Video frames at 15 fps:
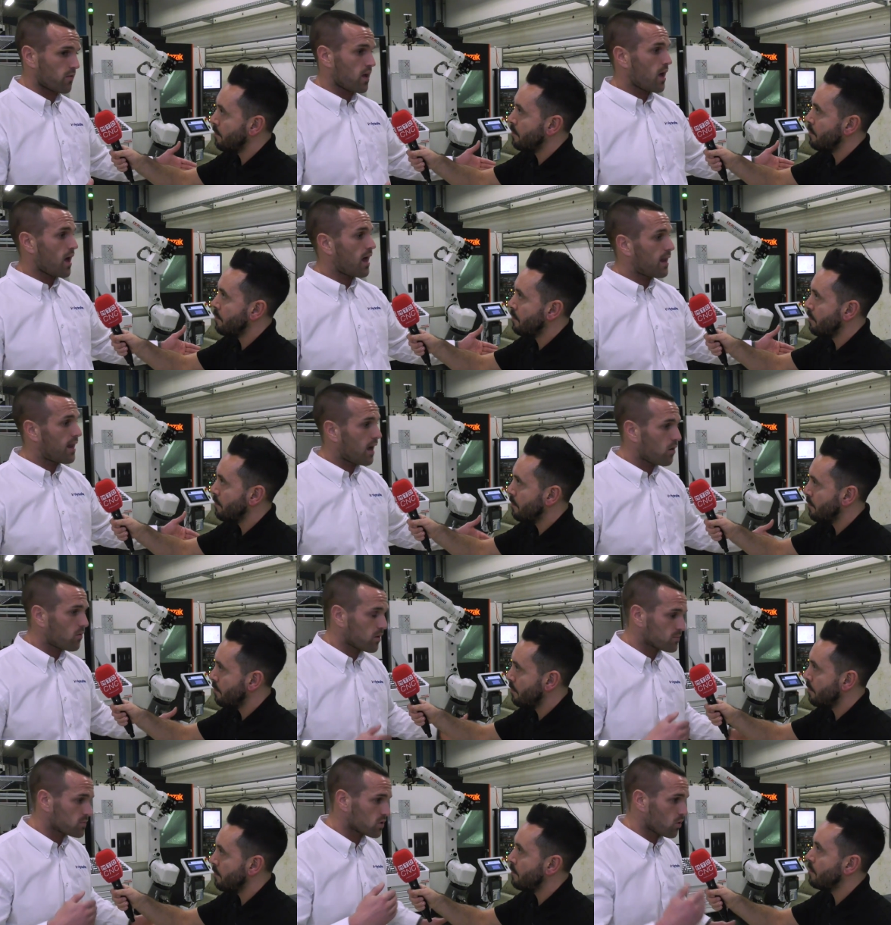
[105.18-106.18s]
Speaker 1: of allow
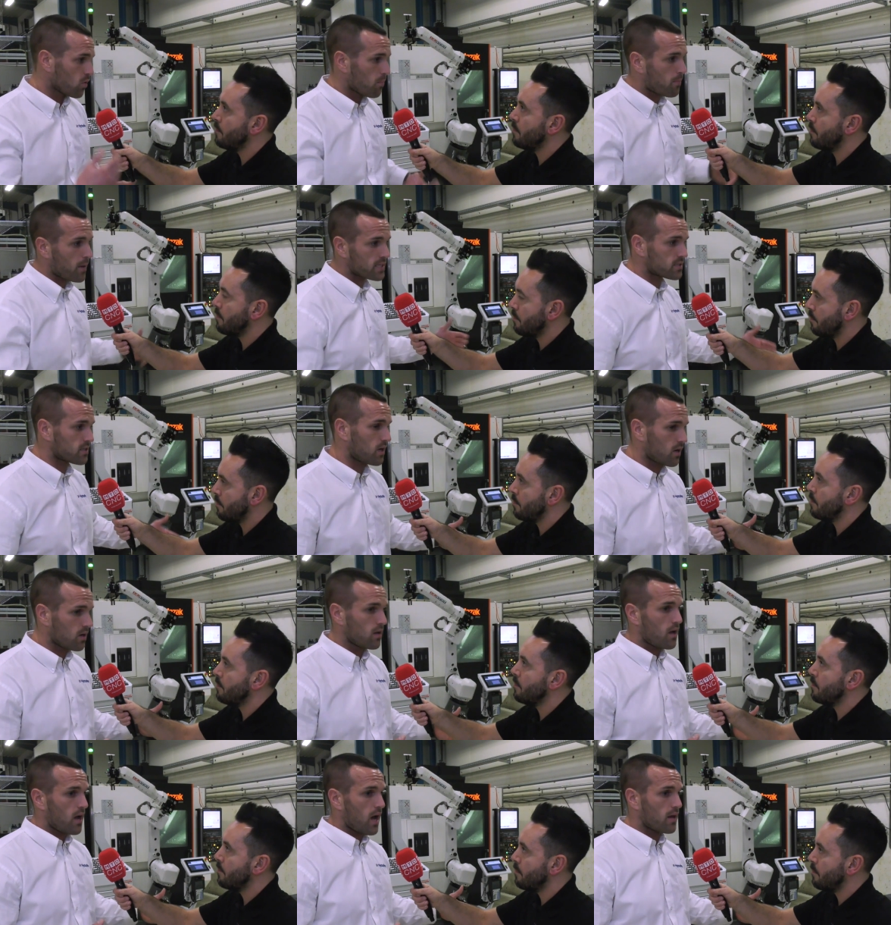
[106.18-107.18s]
them to do better
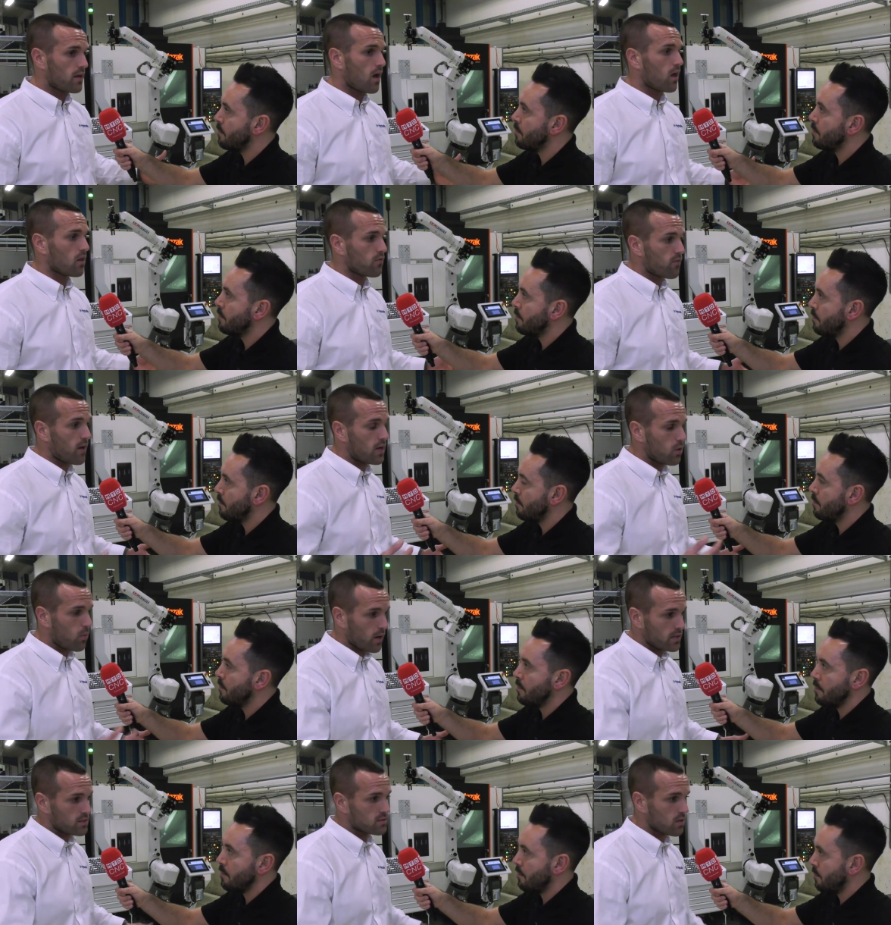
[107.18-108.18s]
and other value
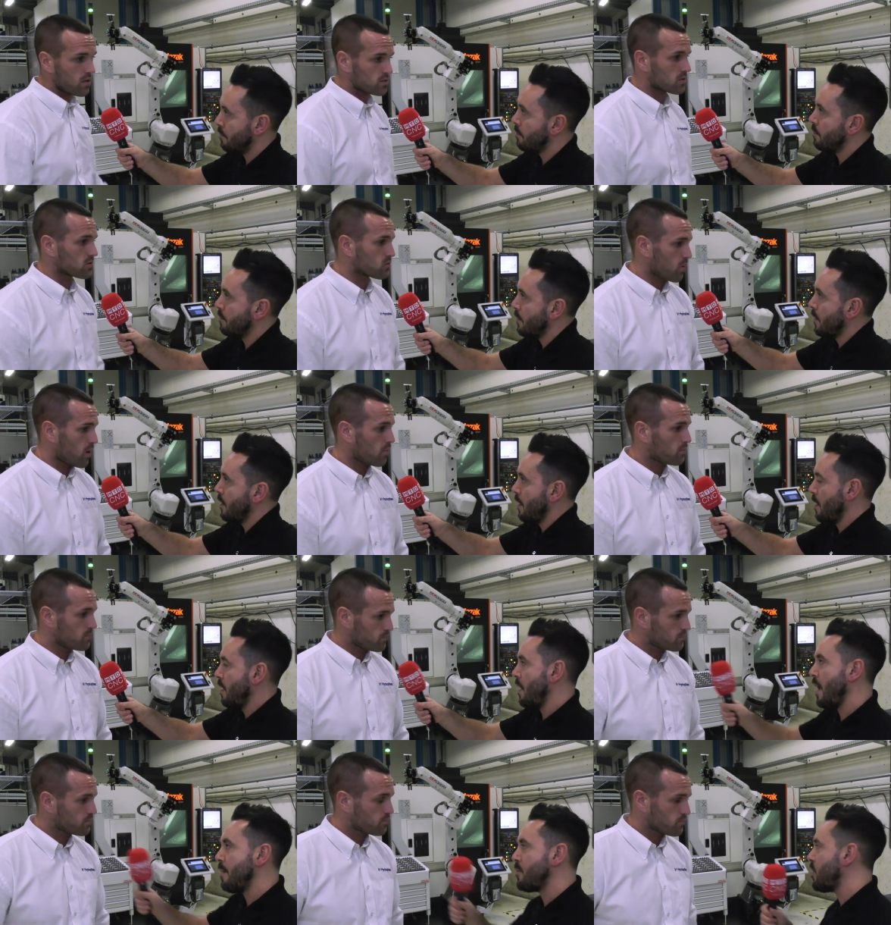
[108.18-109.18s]
added tasks as well.
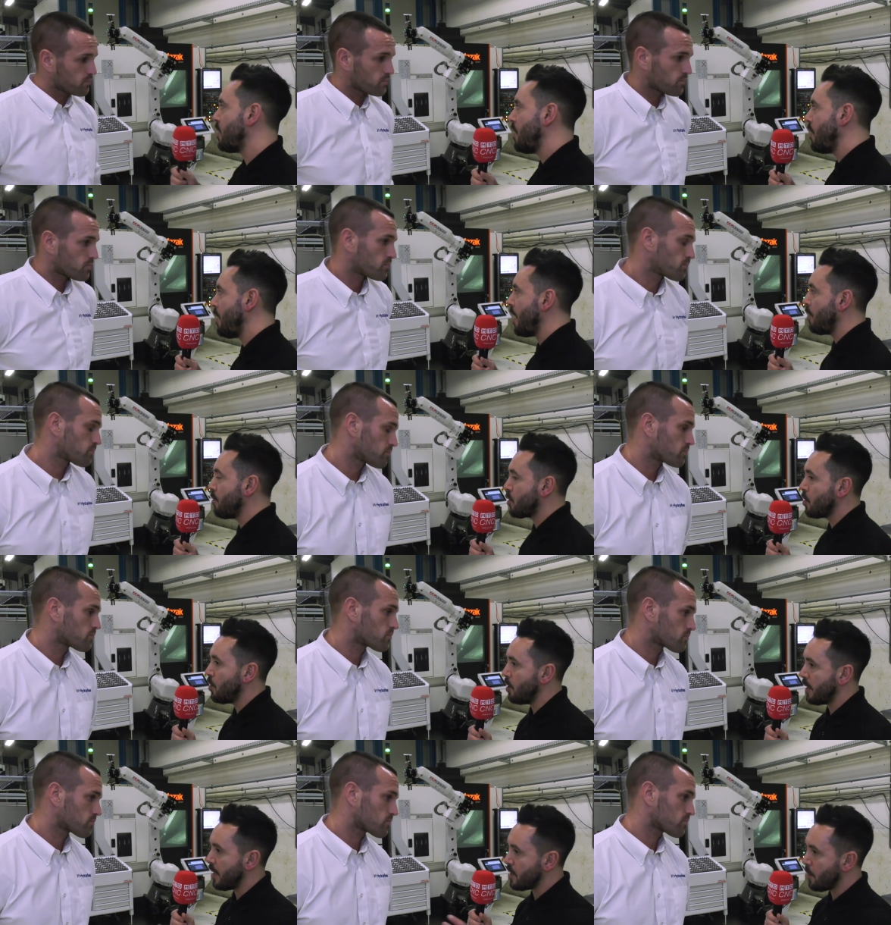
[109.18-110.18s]
Absolutely, I was
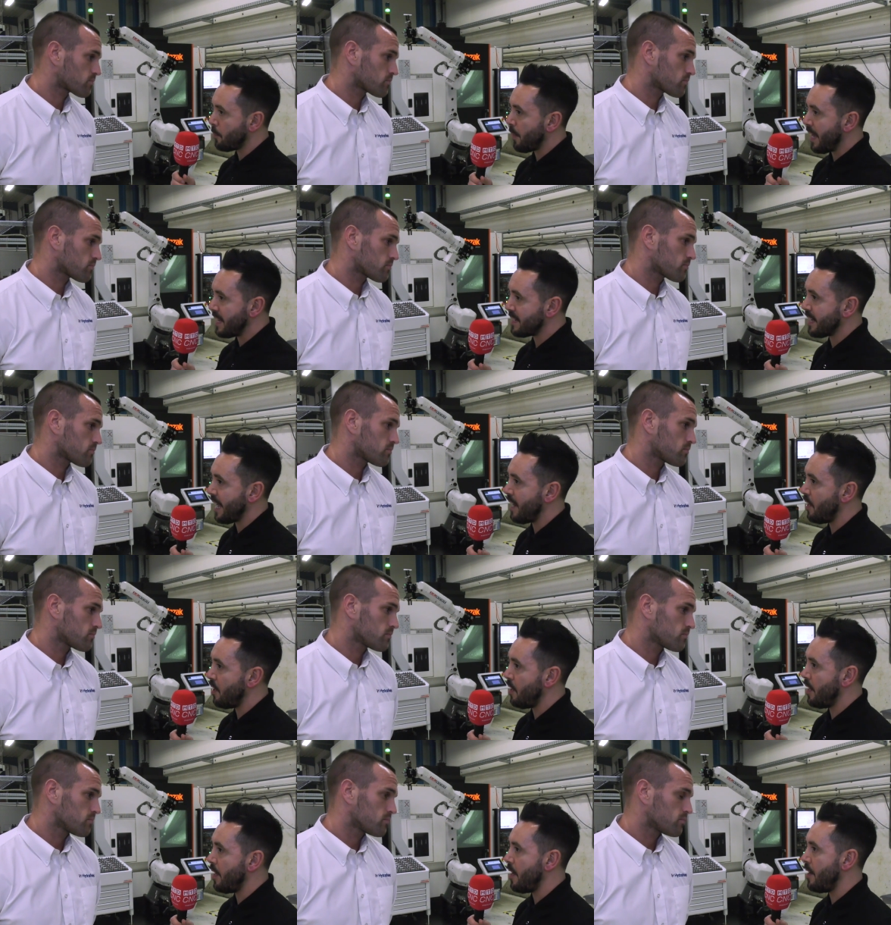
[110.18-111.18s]
talking
Speaker 2: to Pascal
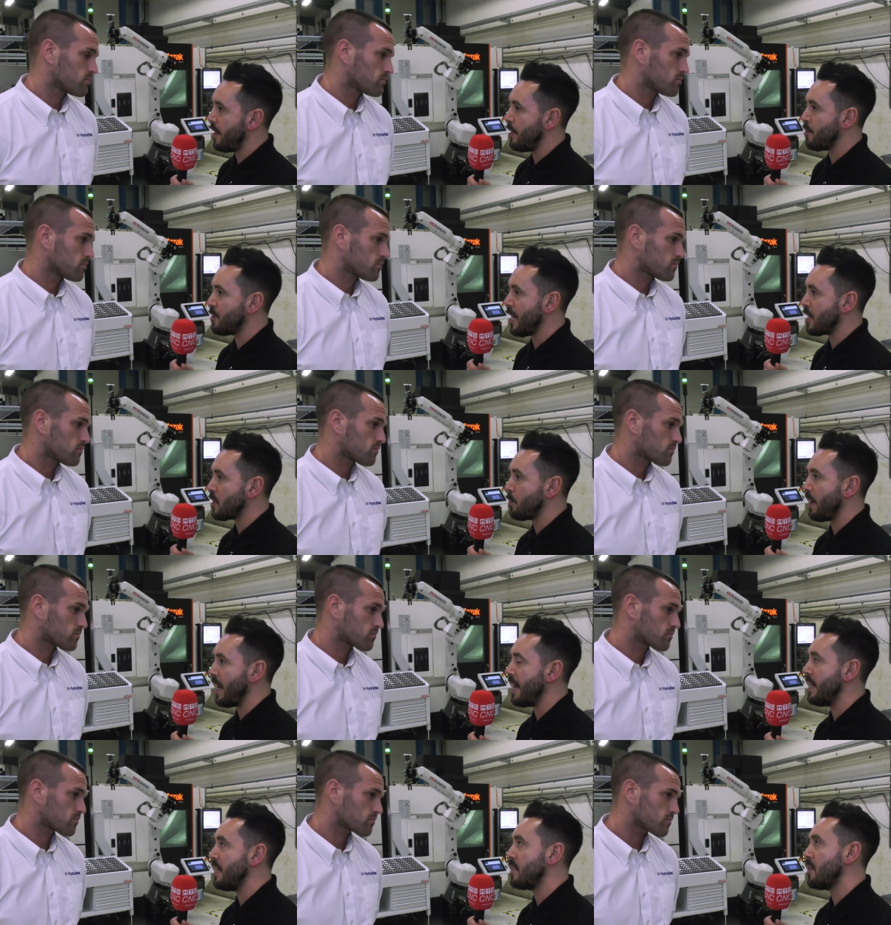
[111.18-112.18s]
earlier and he was
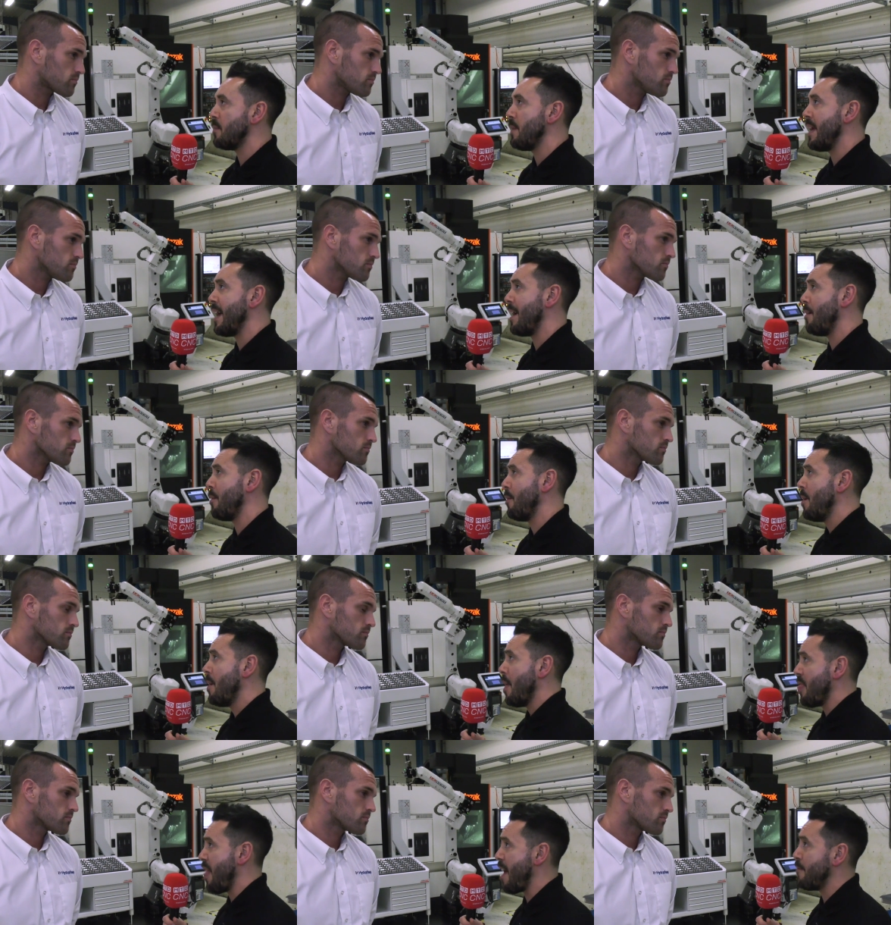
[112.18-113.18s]
explaining to me how
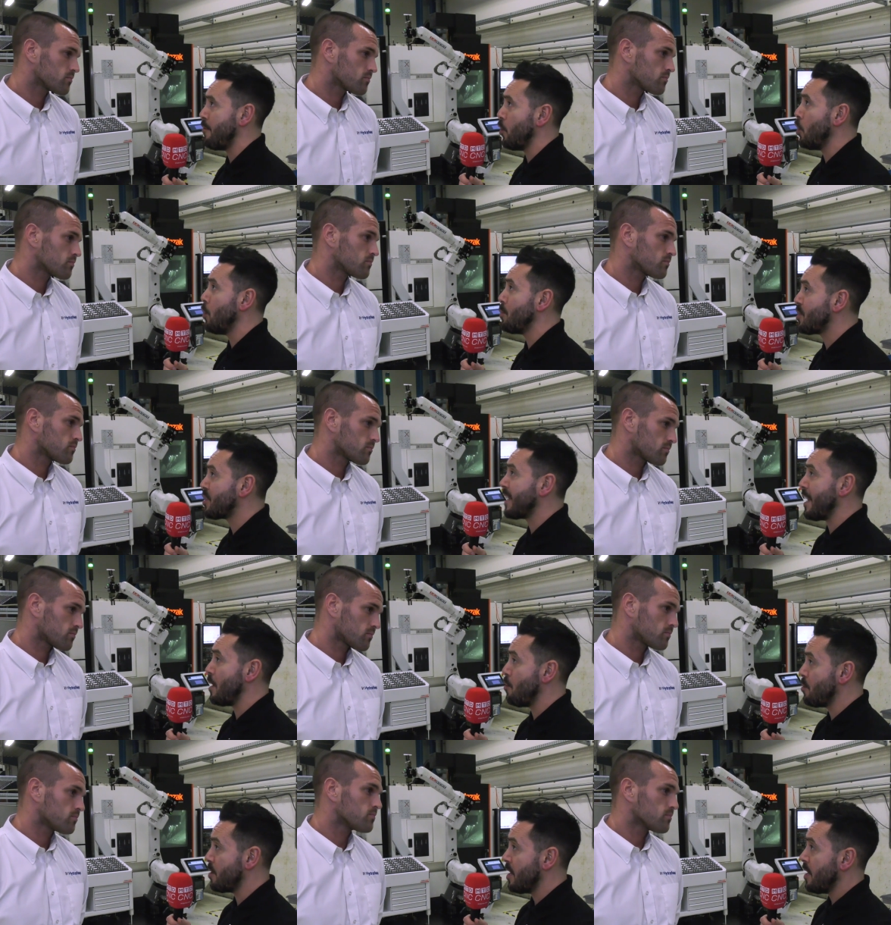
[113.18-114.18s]
they've
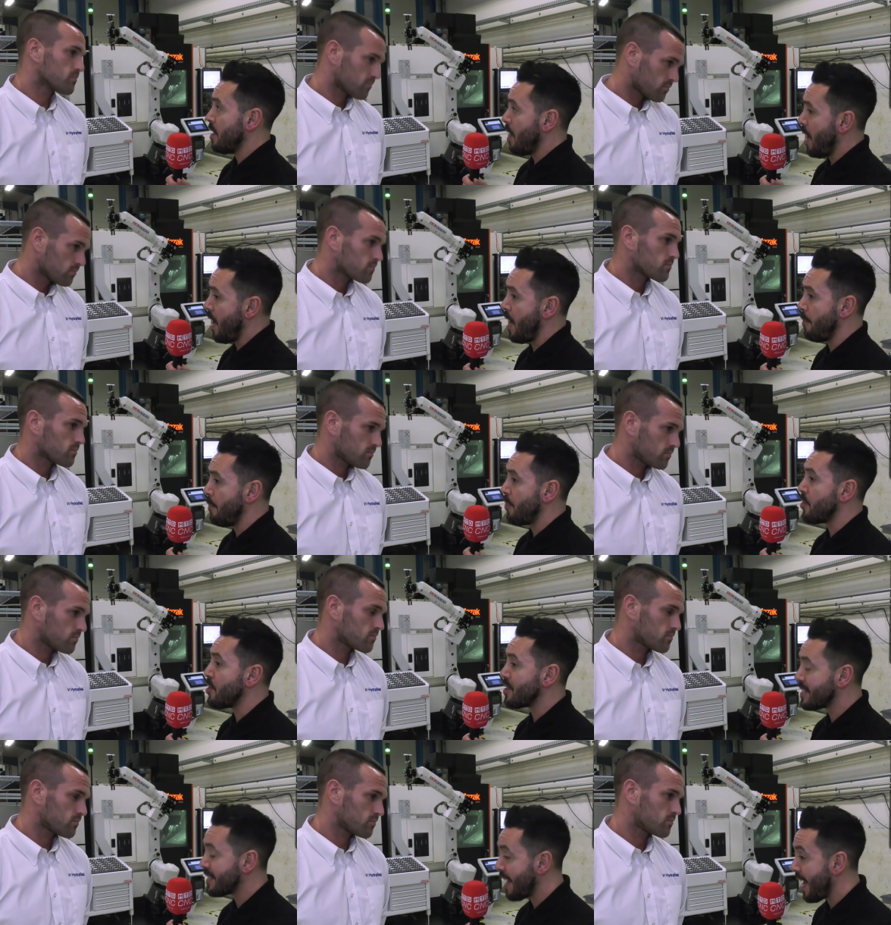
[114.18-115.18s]
upskilled um,
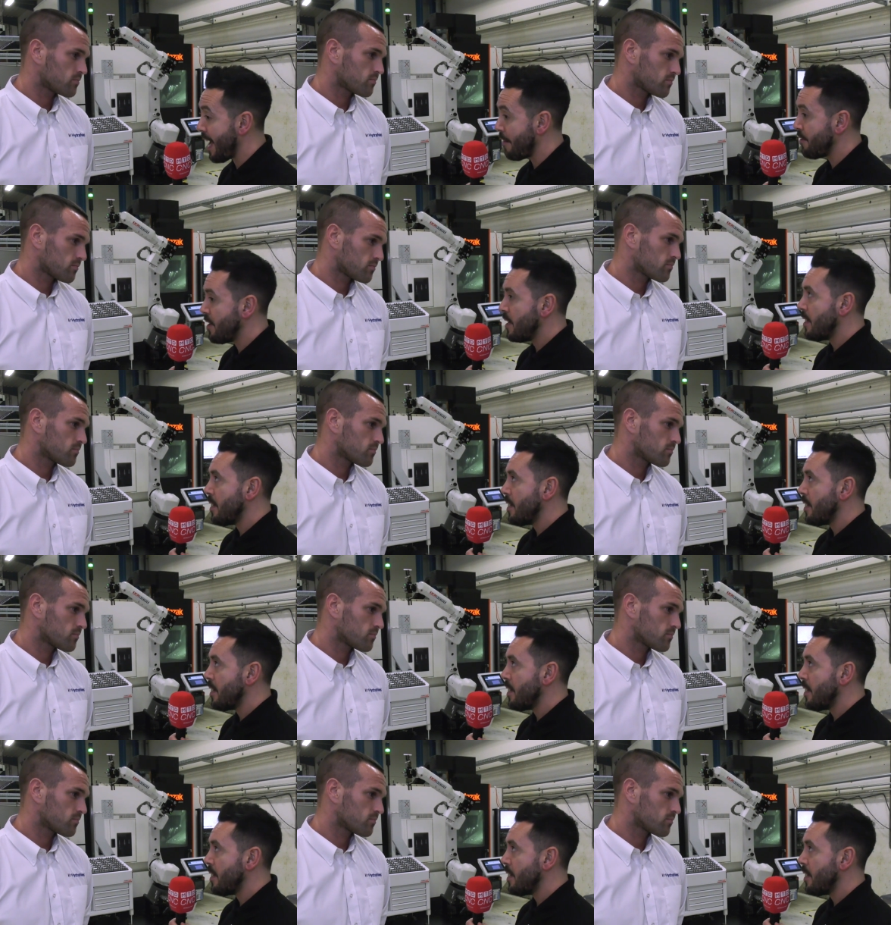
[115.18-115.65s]
the staff.